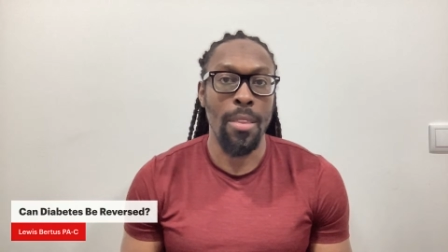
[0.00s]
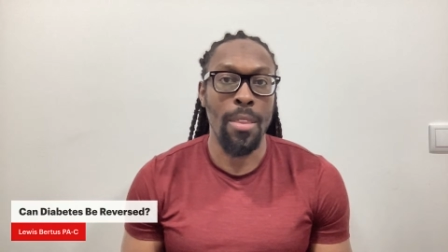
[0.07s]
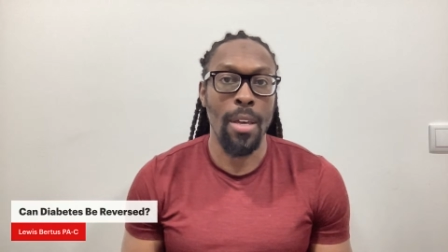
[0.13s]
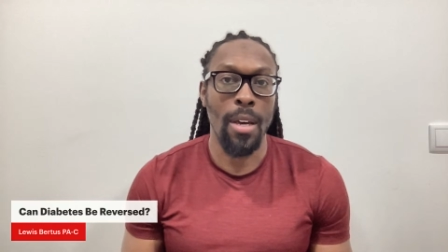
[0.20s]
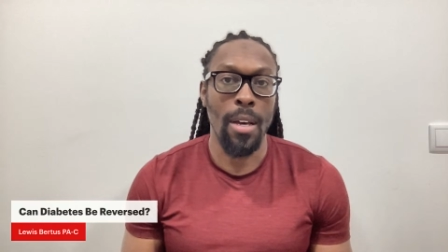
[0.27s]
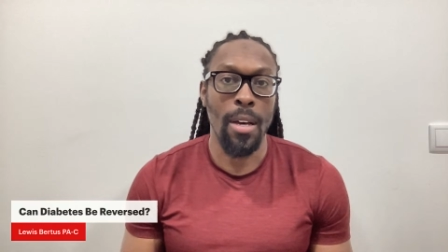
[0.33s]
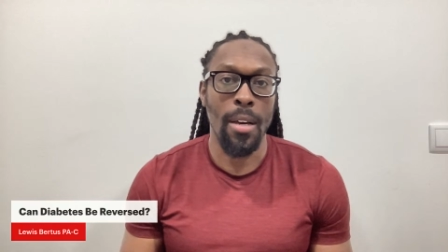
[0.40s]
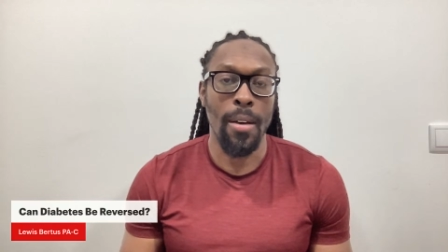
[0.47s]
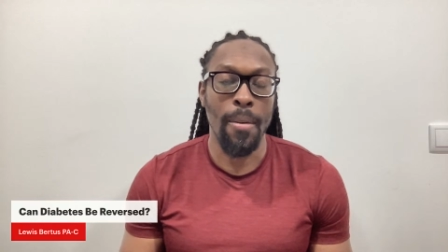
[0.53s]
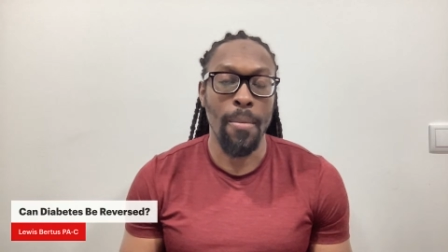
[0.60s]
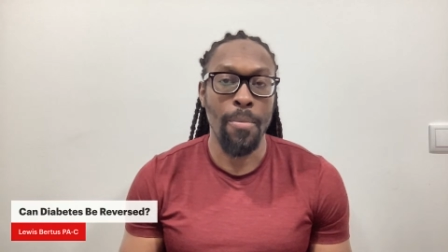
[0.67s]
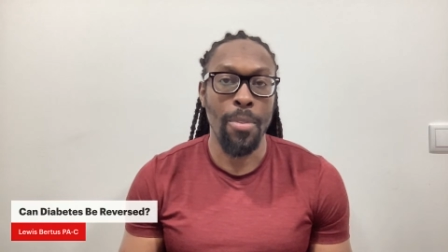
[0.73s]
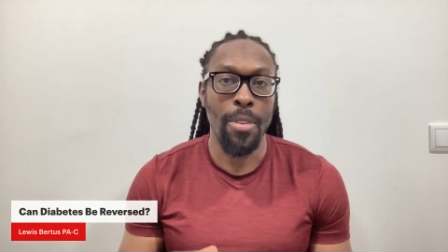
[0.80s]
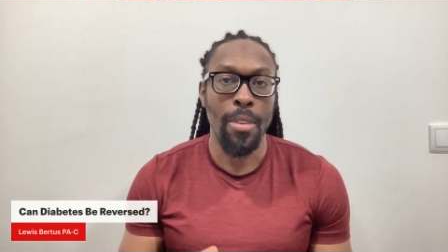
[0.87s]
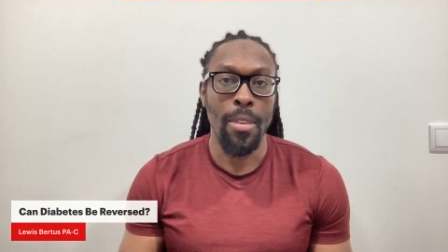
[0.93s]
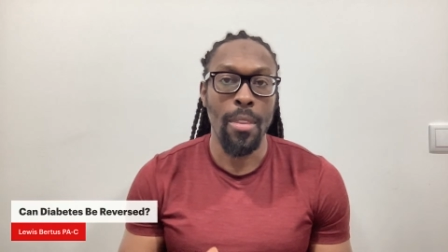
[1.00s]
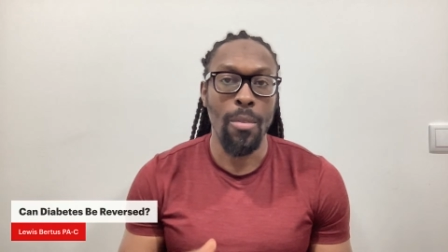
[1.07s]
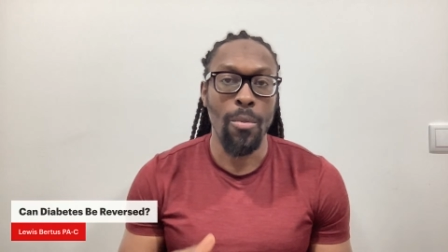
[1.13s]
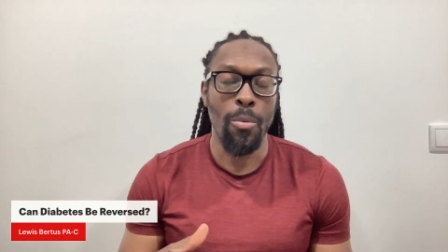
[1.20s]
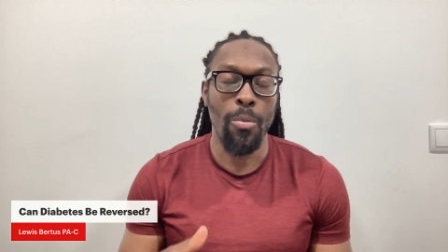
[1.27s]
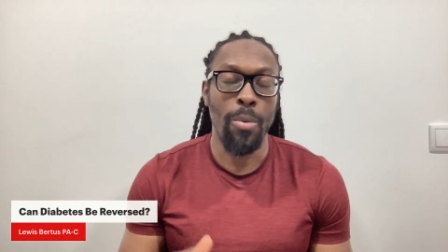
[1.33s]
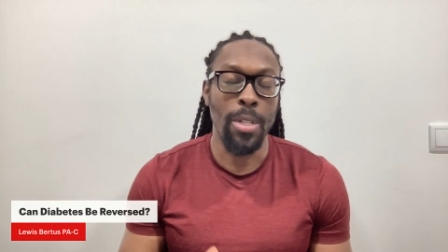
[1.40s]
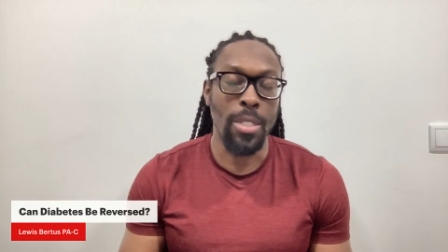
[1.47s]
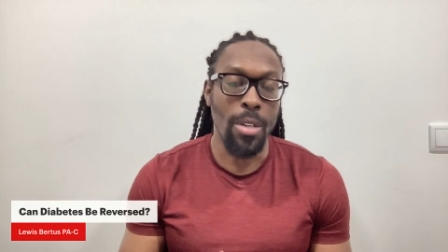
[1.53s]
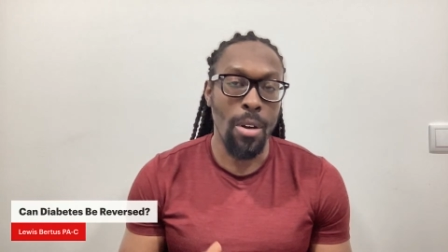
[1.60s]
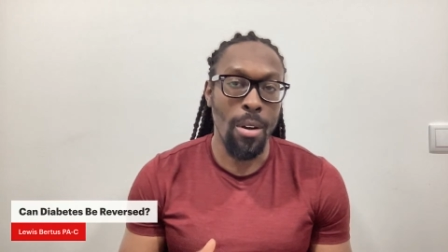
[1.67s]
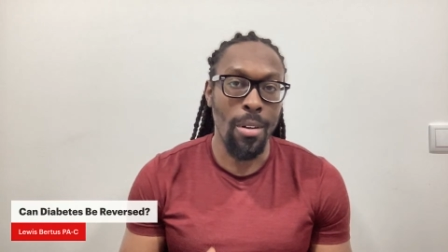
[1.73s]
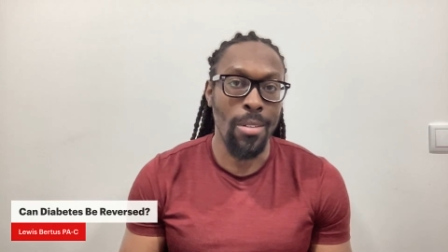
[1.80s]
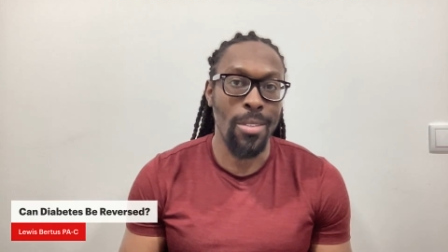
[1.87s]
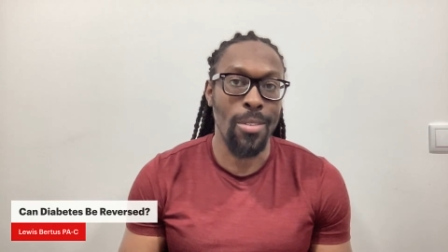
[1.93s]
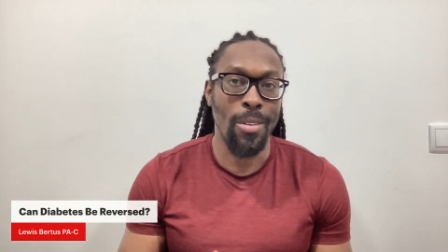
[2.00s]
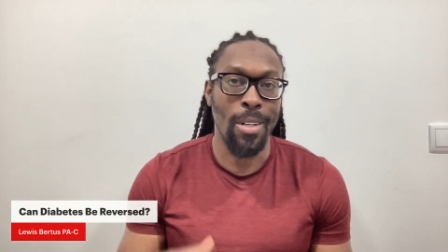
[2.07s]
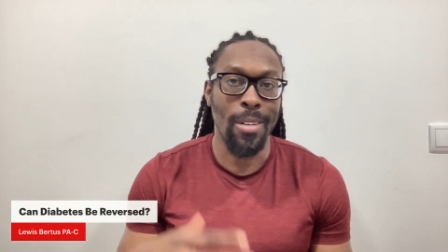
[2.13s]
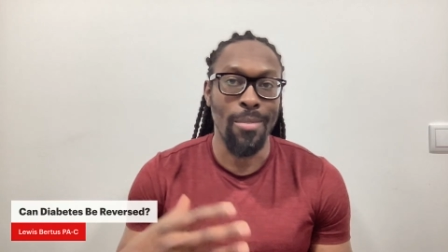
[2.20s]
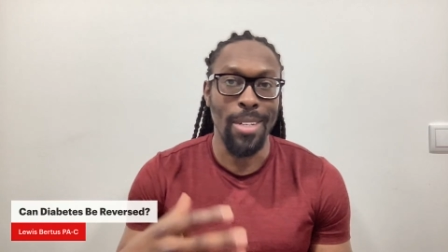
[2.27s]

the what's called